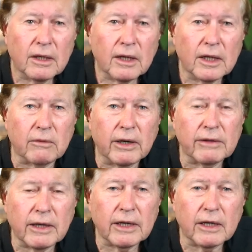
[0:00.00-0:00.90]
Anyway,
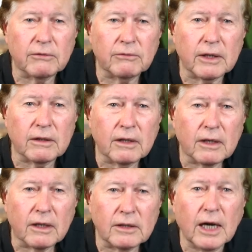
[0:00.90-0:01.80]
they have
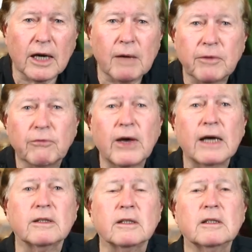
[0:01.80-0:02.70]
dug up the
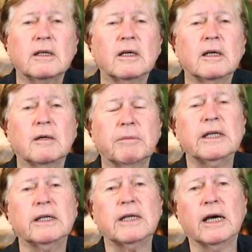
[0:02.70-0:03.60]
fact that
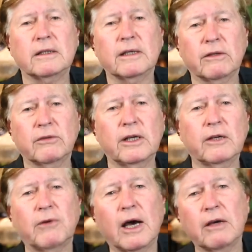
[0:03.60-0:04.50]
Peter Dutton, in
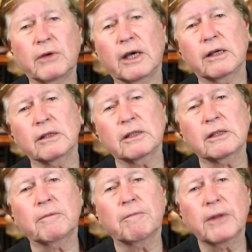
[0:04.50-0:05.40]
35
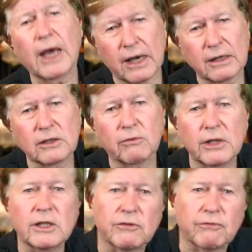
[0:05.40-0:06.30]
years, has,
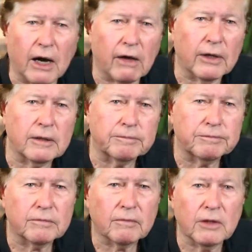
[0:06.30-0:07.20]
with his father,
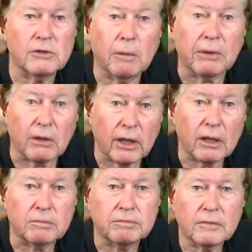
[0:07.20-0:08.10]
who's a
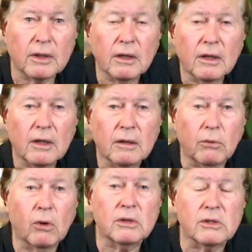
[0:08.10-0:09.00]
builder,
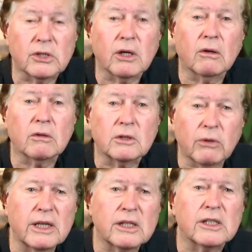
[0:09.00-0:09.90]
bought and sold
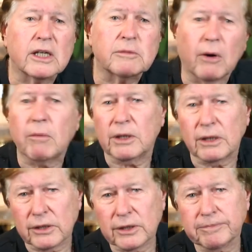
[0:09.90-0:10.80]
26
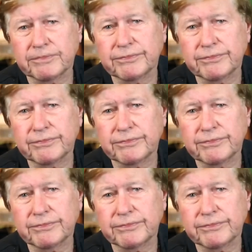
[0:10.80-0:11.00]
properties.